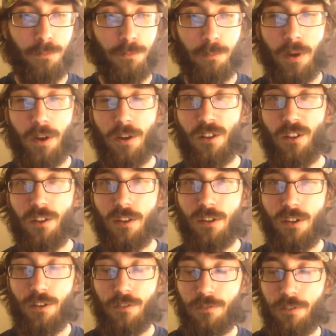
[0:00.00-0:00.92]
and barely
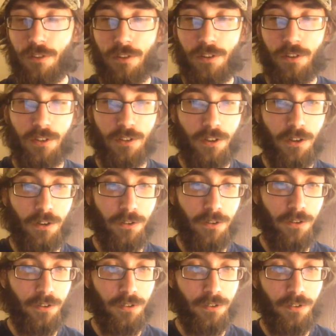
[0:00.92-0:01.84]
enough that you can tell
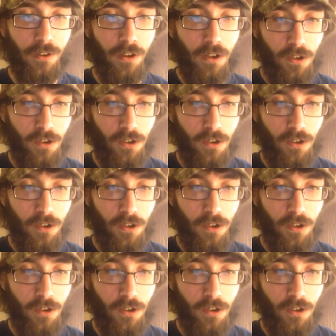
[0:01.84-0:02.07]
that it